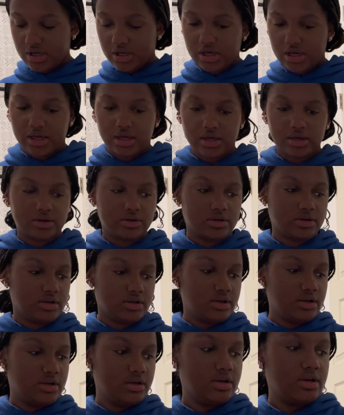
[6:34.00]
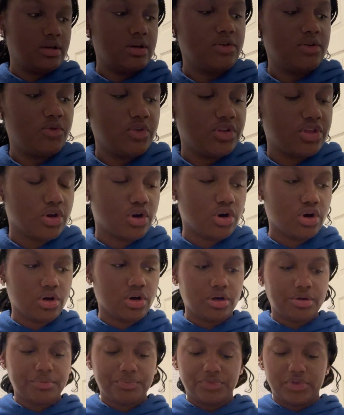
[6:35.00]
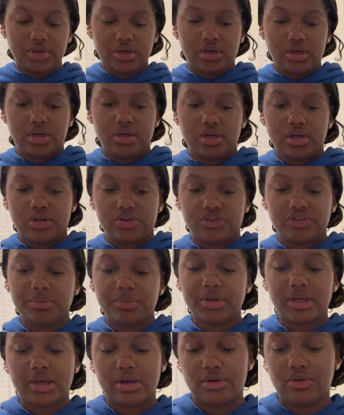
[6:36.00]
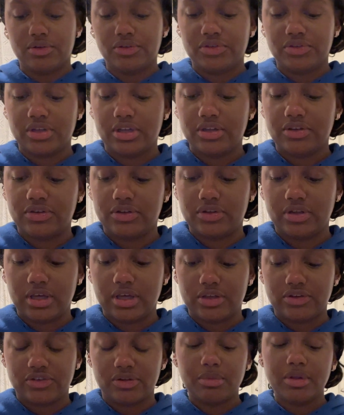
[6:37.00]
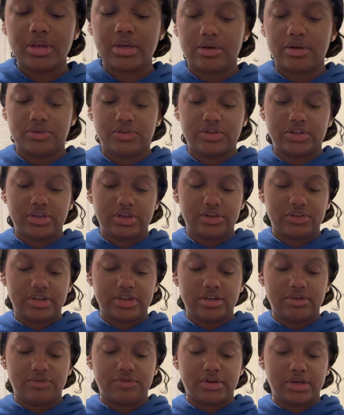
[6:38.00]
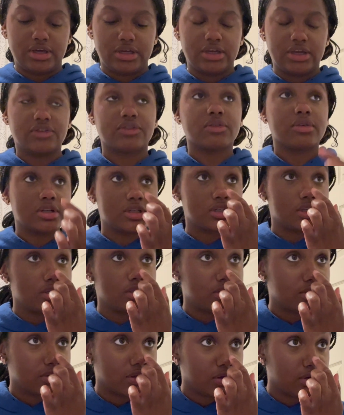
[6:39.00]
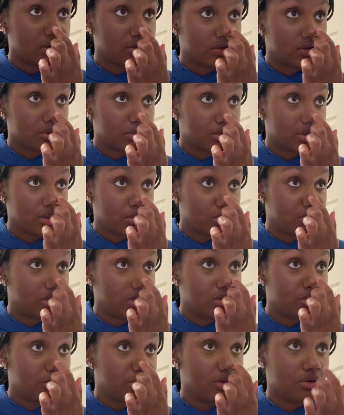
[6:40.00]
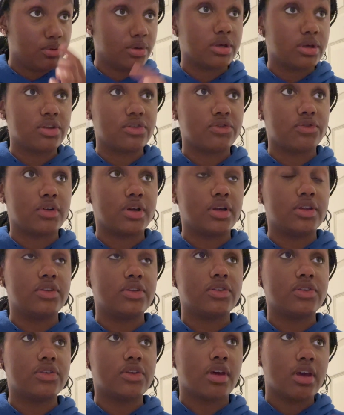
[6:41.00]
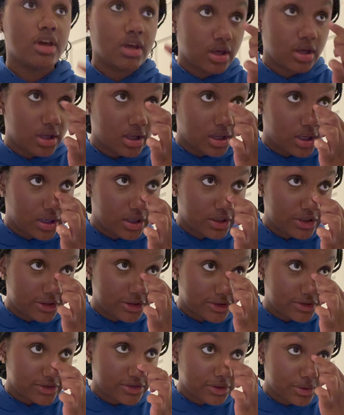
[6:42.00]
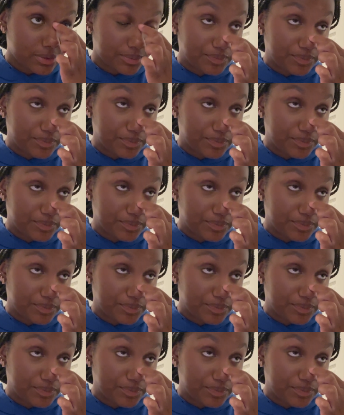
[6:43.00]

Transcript: and with her, something else that is edifying as Christians, and something that we need to be doing as friends, is